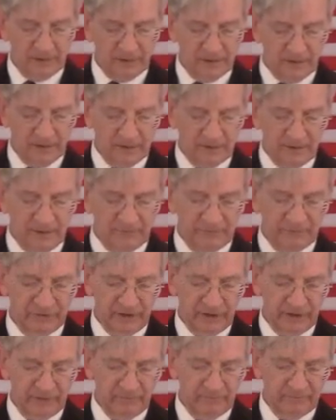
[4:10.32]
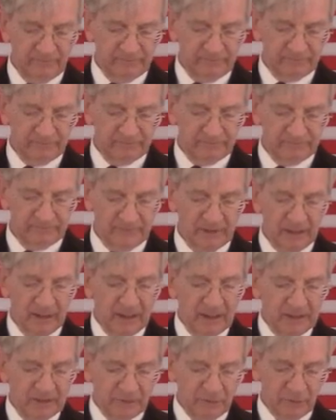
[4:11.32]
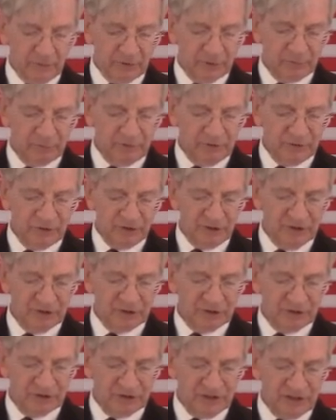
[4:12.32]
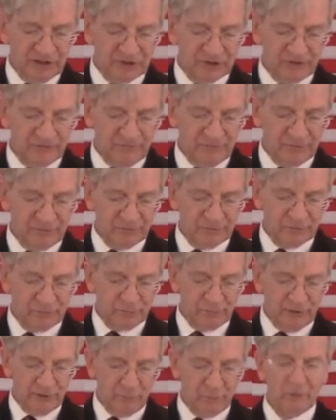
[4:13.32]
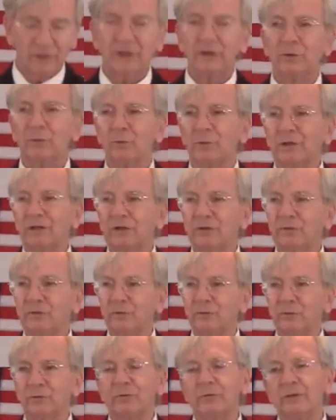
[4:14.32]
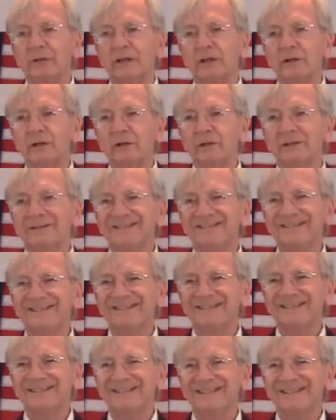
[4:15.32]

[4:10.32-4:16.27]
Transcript: Enough said. Notice what Jesus says in verse 21 and 22. Too little